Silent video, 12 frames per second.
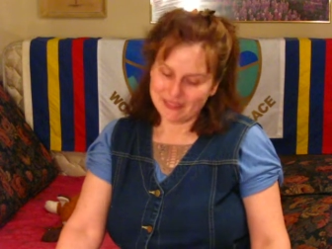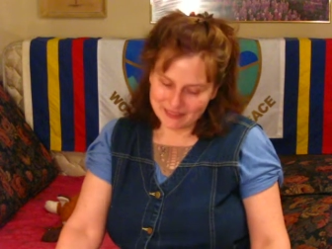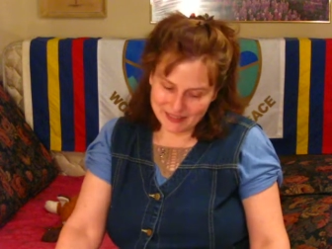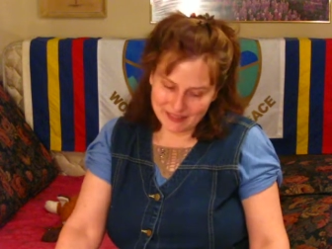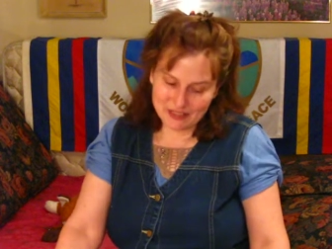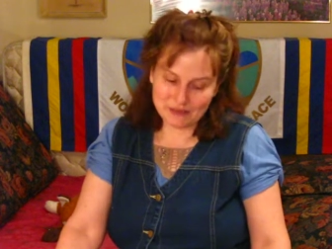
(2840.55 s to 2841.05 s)

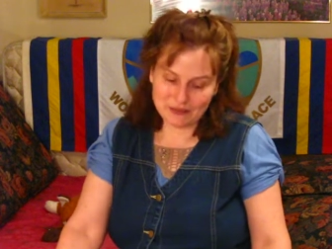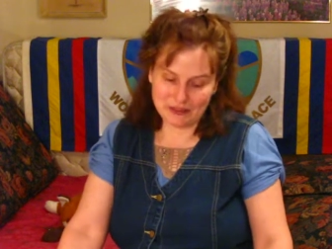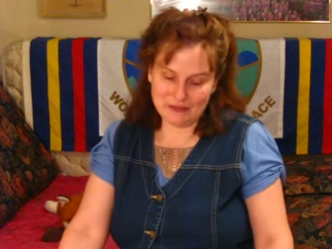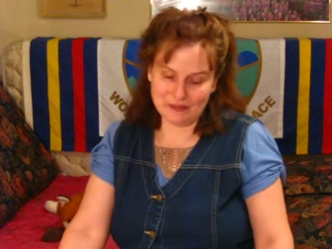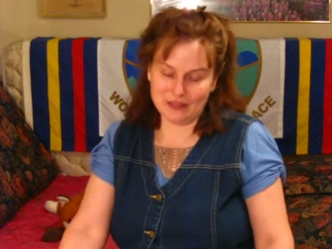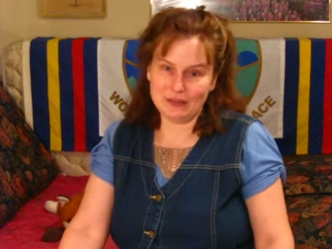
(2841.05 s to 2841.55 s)
Thank you
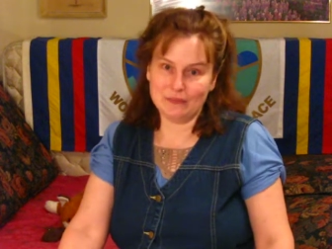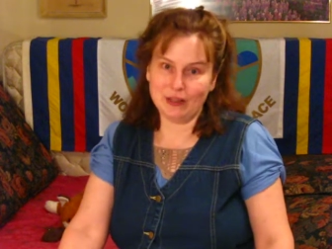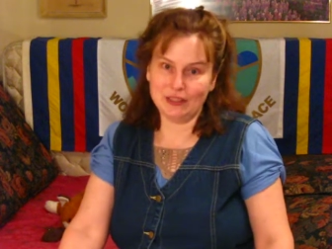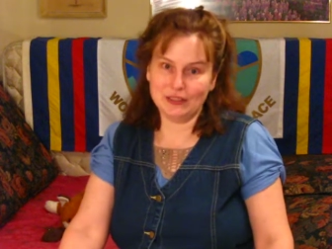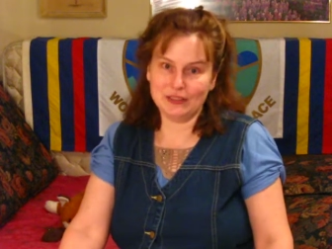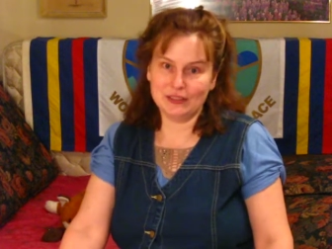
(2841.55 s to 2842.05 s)
very, very
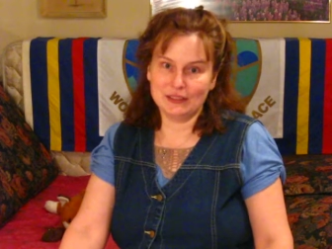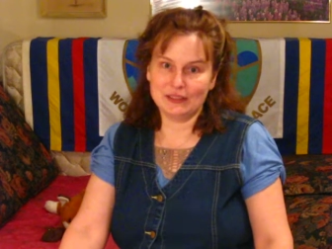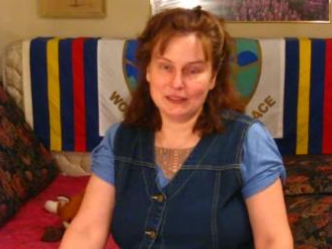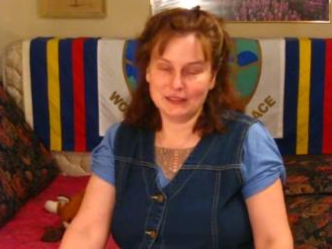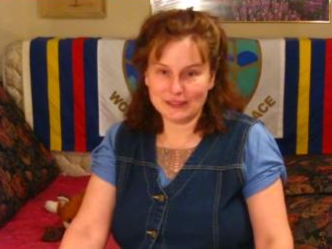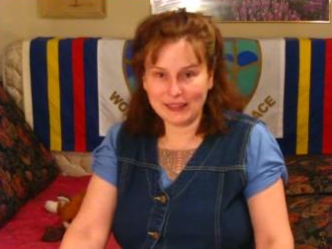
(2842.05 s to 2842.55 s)
much.
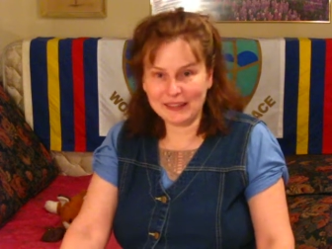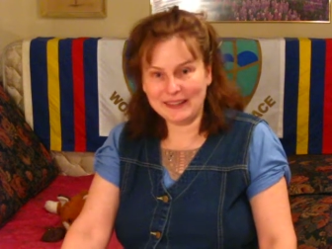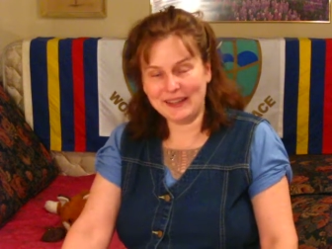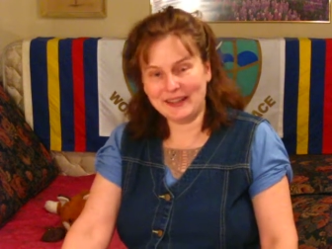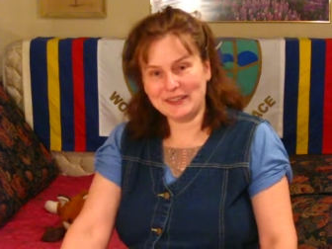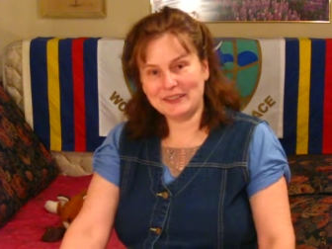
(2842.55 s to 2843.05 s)
Take care.